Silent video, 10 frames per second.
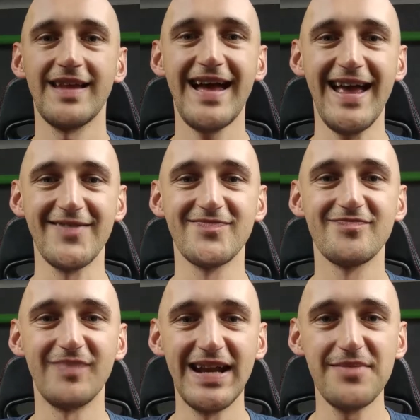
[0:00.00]
Hi,
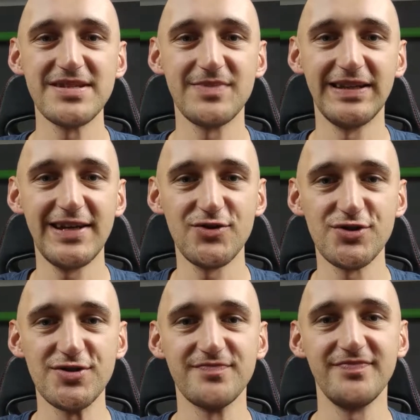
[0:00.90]
my name is
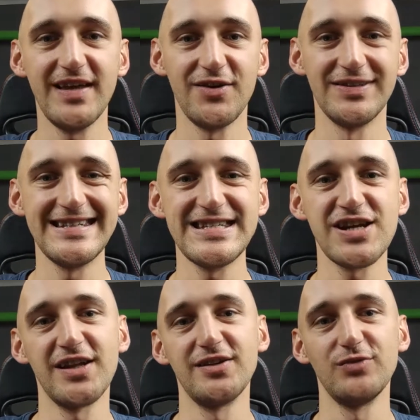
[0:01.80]
Mateusz, and on this
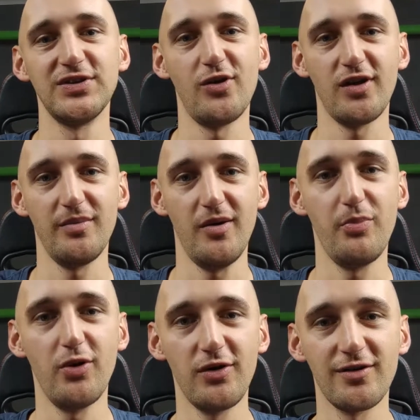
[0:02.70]
channel we talk about
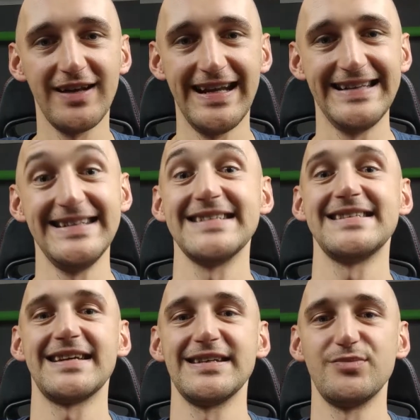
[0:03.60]
poker and ideas
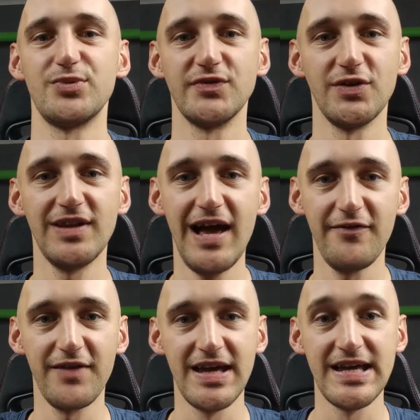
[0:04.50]
that can improve your
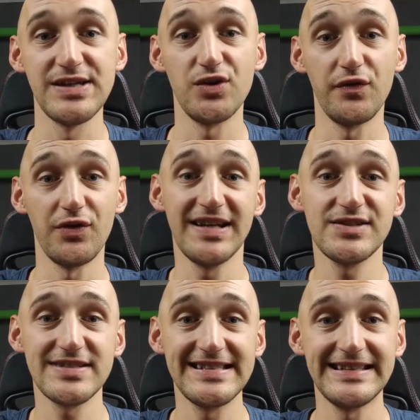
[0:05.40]
life. So if you're
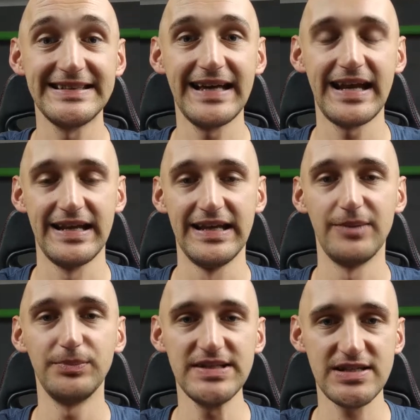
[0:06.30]
interested in that,
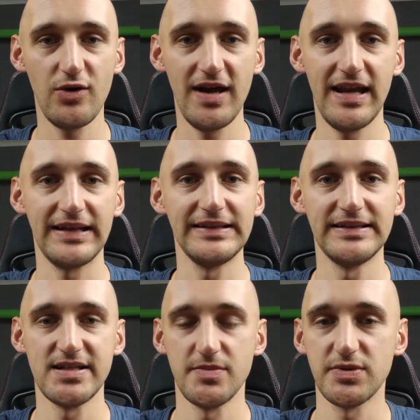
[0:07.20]
please go ahead and click
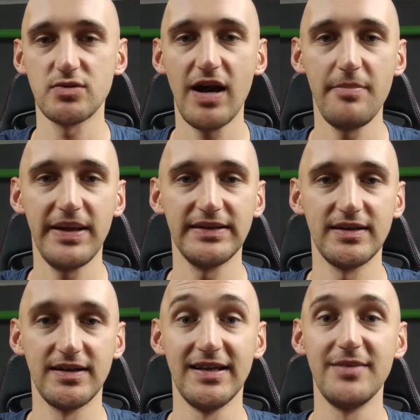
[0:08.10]
the subscribe
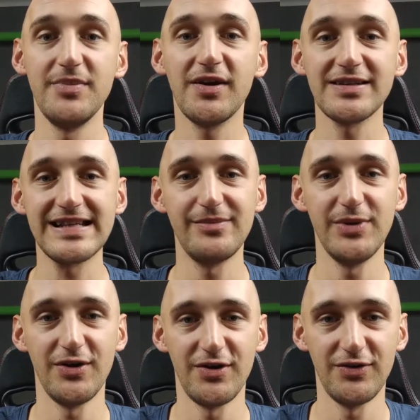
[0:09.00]
button because I'll
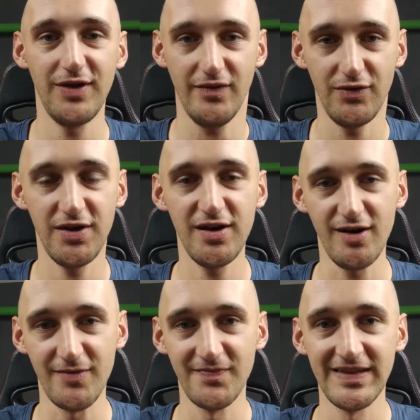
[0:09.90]
be honored to have you
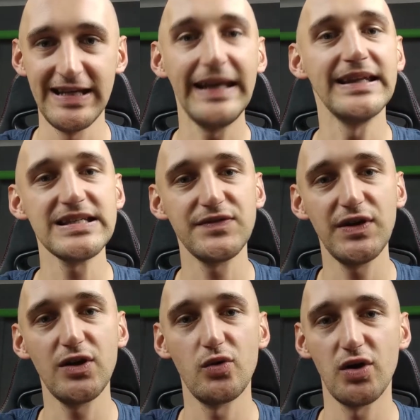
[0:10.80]
here. In this
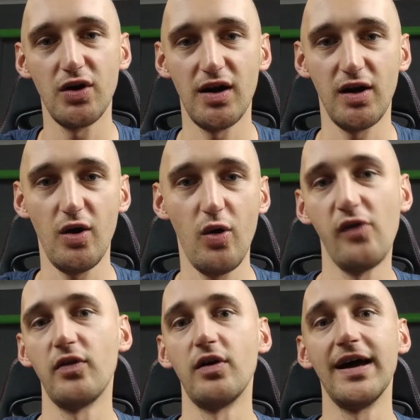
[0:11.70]
video we're gonna go
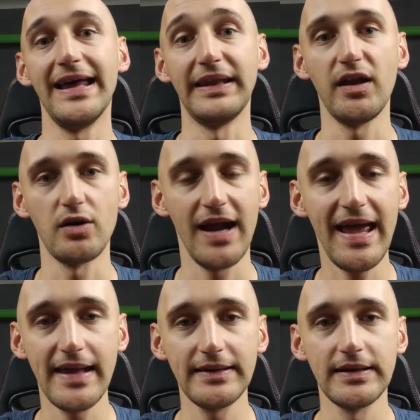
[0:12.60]
over another
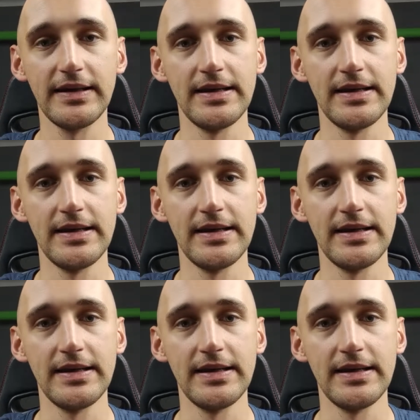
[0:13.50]
hand,